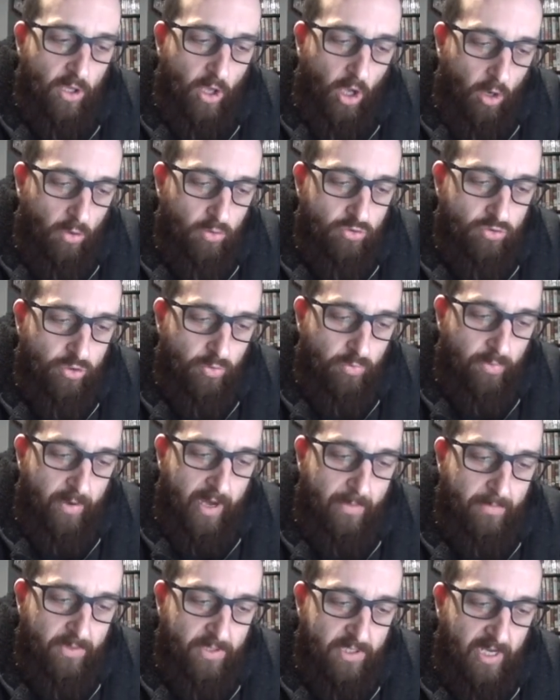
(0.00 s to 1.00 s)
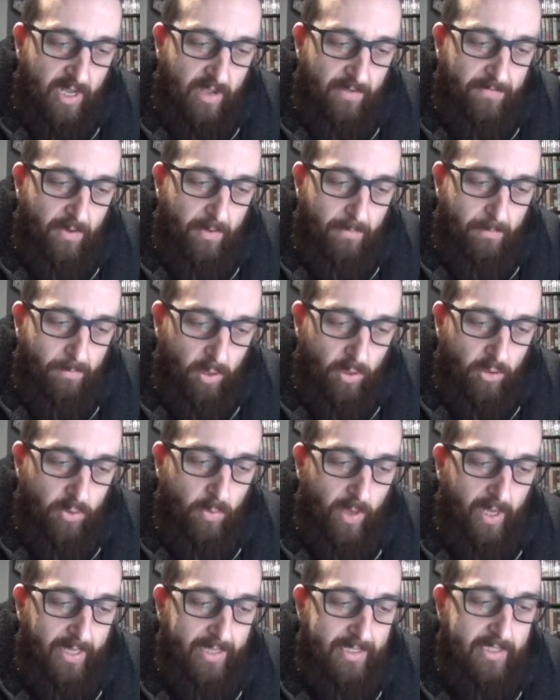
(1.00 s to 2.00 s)
Ultra rare Mustafa blue
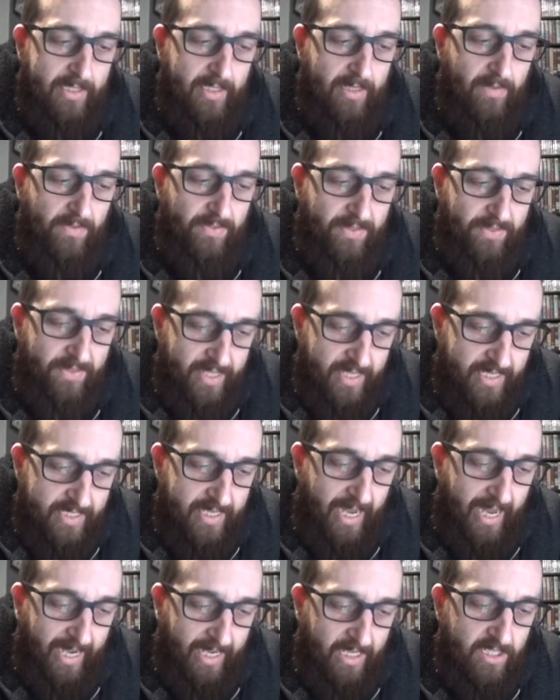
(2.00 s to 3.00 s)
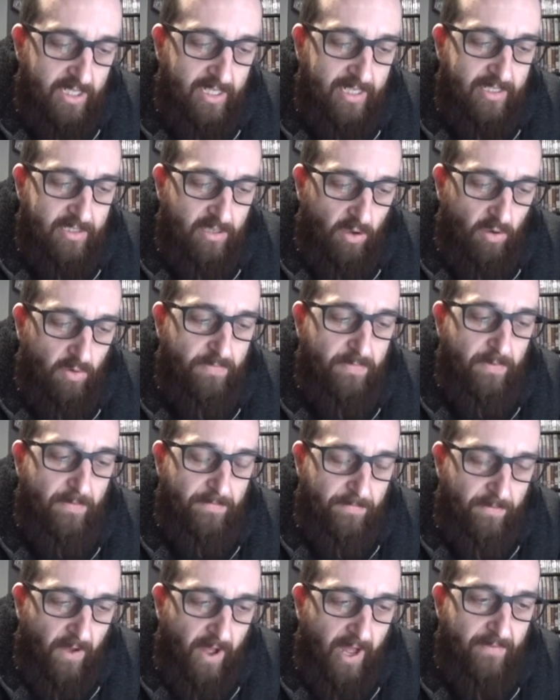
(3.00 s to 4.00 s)
ones. This actually sold for
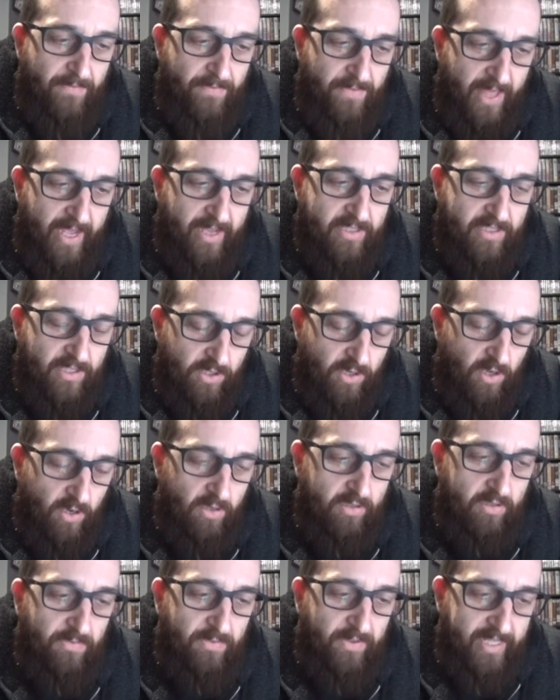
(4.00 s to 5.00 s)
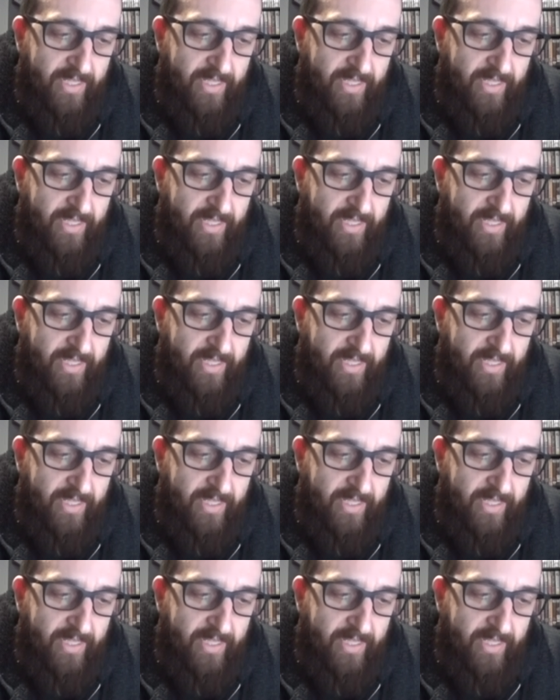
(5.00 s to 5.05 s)
$5,000 for